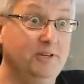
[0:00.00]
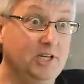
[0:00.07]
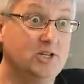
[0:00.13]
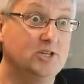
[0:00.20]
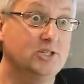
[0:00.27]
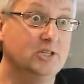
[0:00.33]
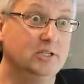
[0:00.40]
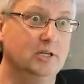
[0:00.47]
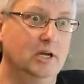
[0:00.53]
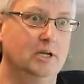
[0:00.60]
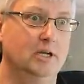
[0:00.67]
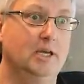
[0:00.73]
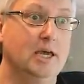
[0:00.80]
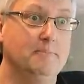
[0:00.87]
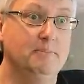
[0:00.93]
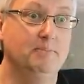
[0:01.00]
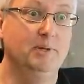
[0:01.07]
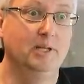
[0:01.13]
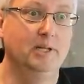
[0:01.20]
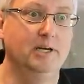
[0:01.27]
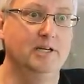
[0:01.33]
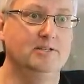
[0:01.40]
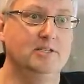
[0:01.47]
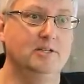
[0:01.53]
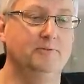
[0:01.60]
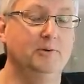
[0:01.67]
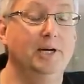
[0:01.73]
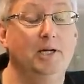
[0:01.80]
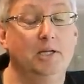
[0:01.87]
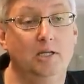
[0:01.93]
features and capabilities
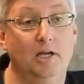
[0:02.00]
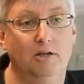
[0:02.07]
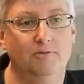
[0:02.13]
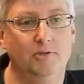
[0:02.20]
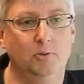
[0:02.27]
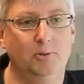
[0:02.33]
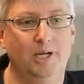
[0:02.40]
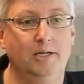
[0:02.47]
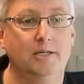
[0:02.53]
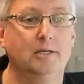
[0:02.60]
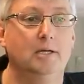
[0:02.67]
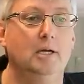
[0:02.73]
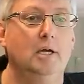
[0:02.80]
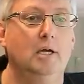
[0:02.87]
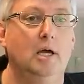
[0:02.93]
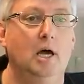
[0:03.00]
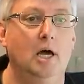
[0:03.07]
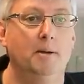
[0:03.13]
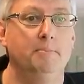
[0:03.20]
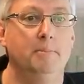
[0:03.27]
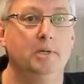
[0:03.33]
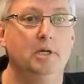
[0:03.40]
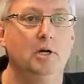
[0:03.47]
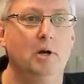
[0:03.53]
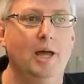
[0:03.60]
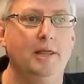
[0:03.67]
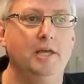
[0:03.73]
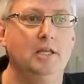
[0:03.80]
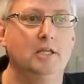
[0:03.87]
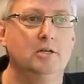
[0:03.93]
of Duet,
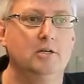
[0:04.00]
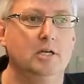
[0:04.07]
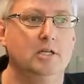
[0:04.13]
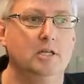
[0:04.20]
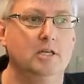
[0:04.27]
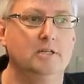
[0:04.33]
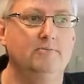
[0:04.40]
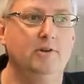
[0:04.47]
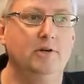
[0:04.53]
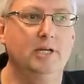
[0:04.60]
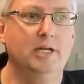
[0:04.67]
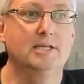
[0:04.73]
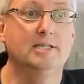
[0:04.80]
I think it's very